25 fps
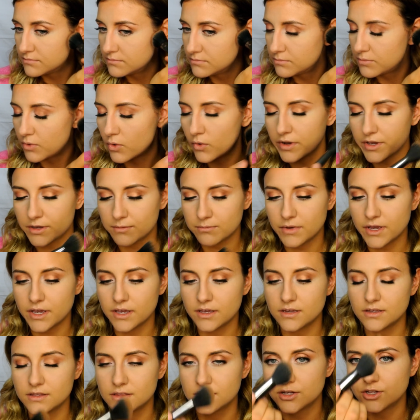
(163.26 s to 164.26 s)
point
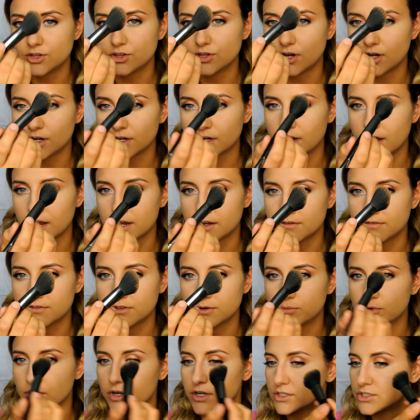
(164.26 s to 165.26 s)
the longer end of the
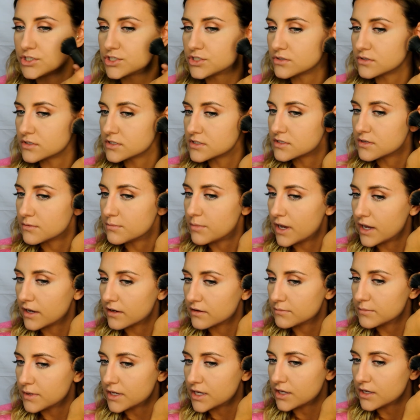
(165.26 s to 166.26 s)
brush towards the back
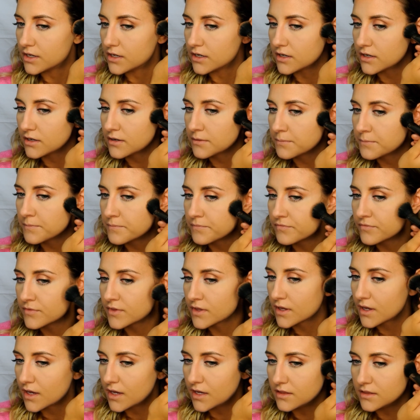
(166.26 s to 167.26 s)
of my ear
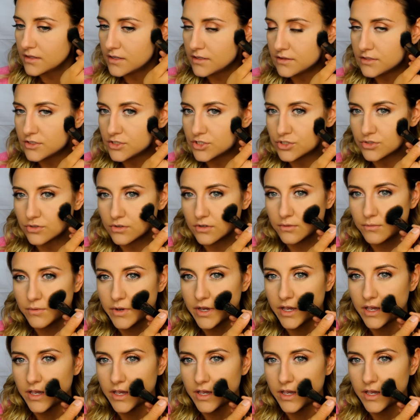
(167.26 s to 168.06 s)
and let the short